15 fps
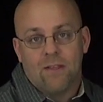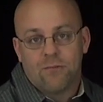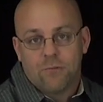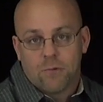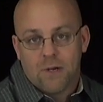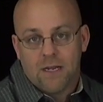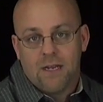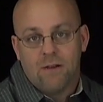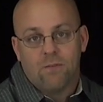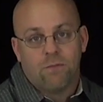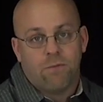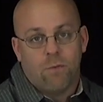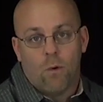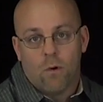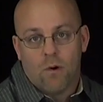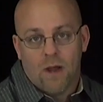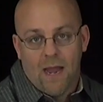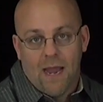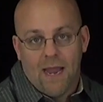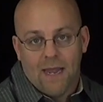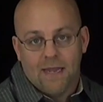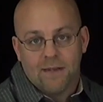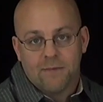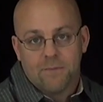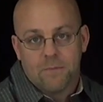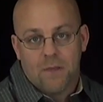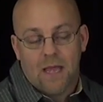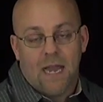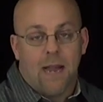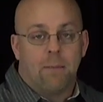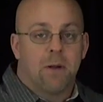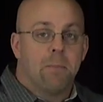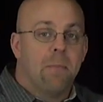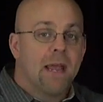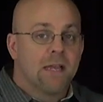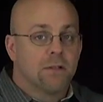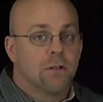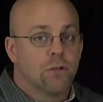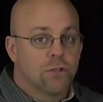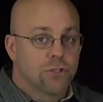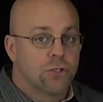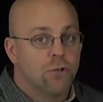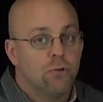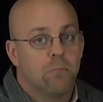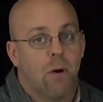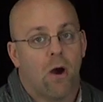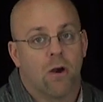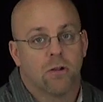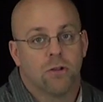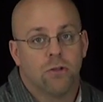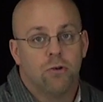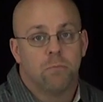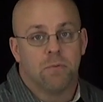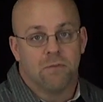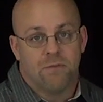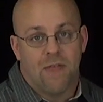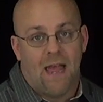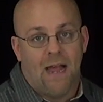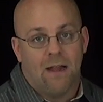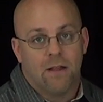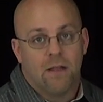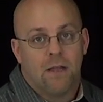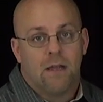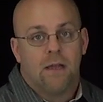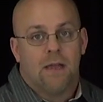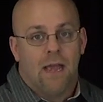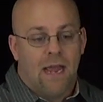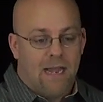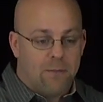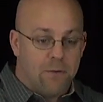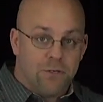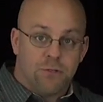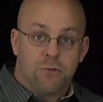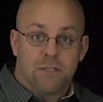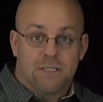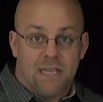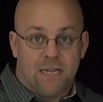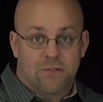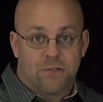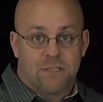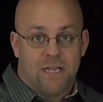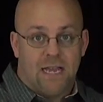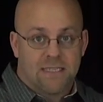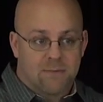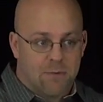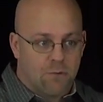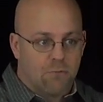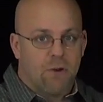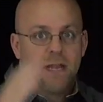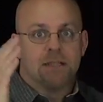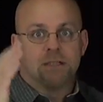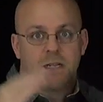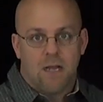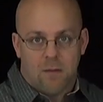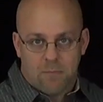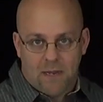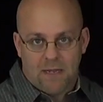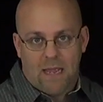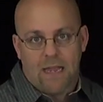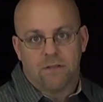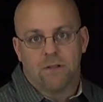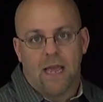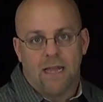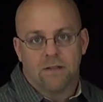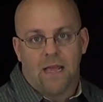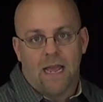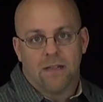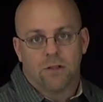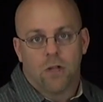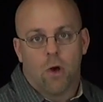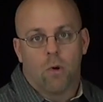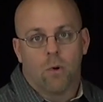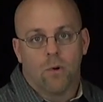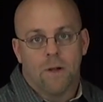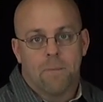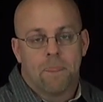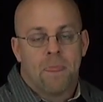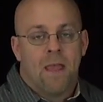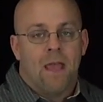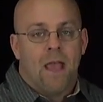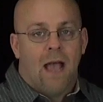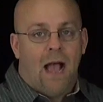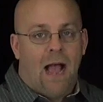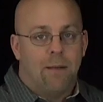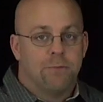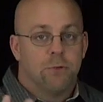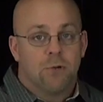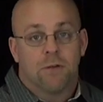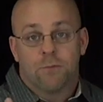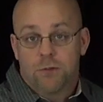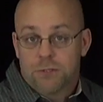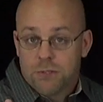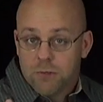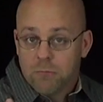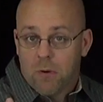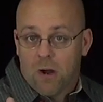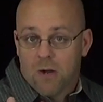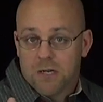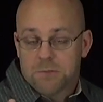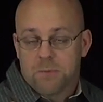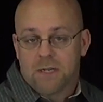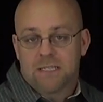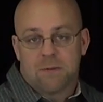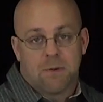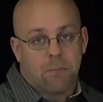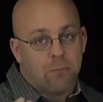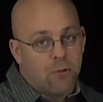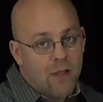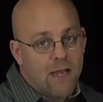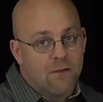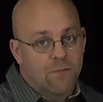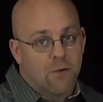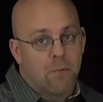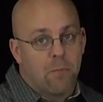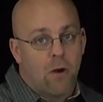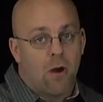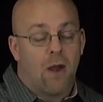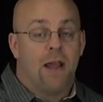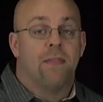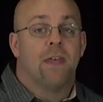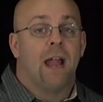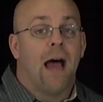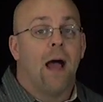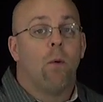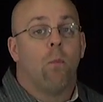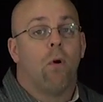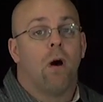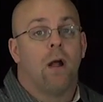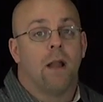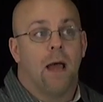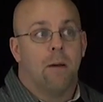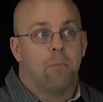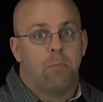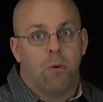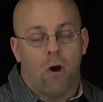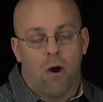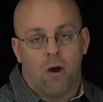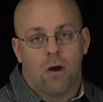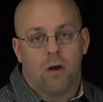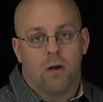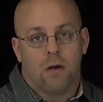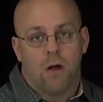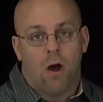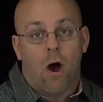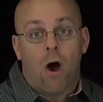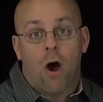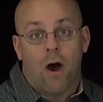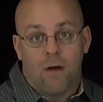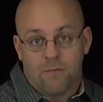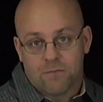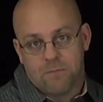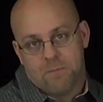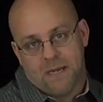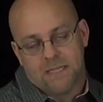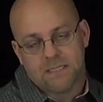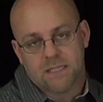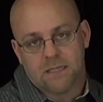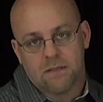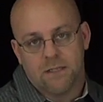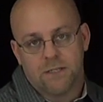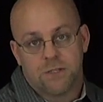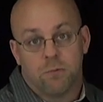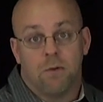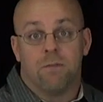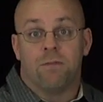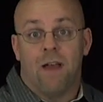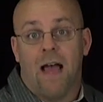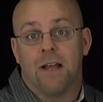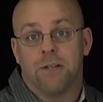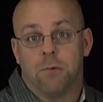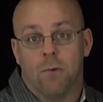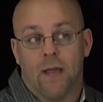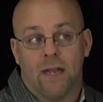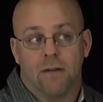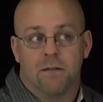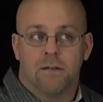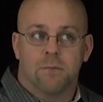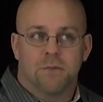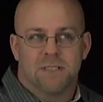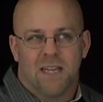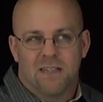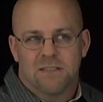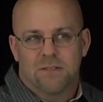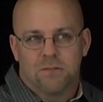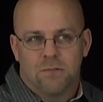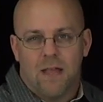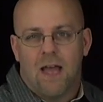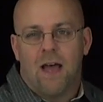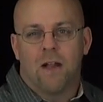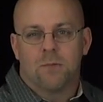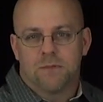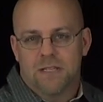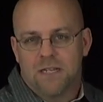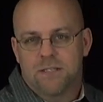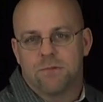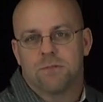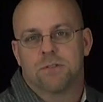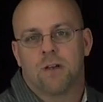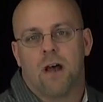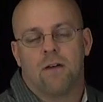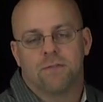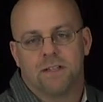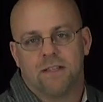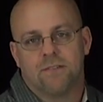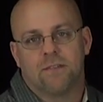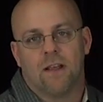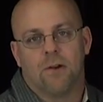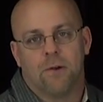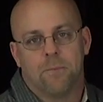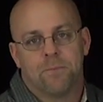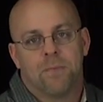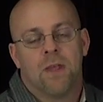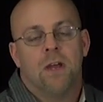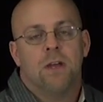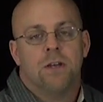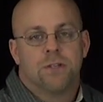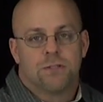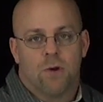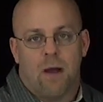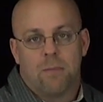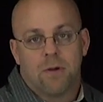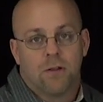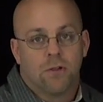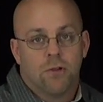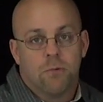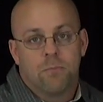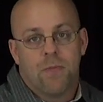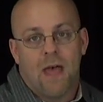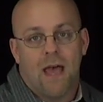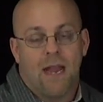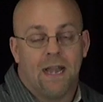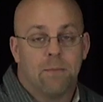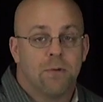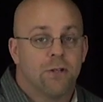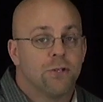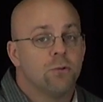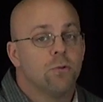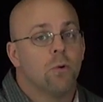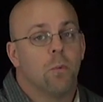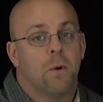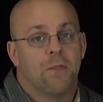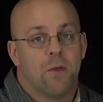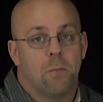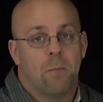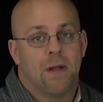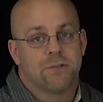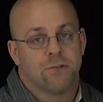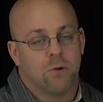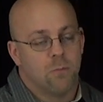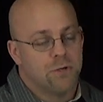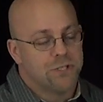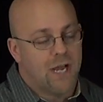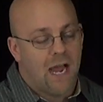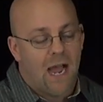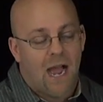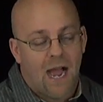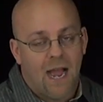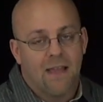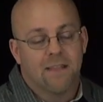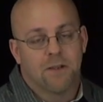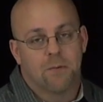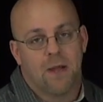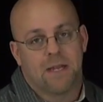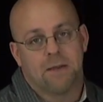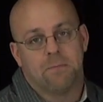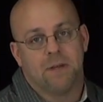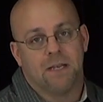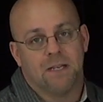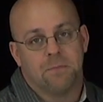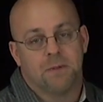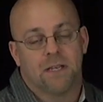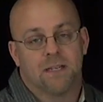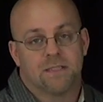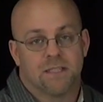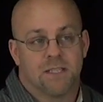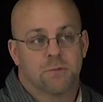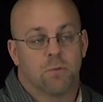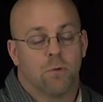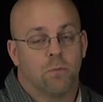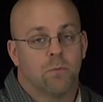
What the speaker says: 3, 4 and. And I'm gonna make a little 2-bar loop of that, and I'm gonna do this exercise. I'm gonna raise it up and lower it. I'm doing it for 2 bars because I'm gonna play it for a bar, and then I want a bar off, basically, to evaluate, was that too loud, was that too soft, etc. So I'm gonna loop that, and I'm gonna do it with a metronome, which I highly recommend because this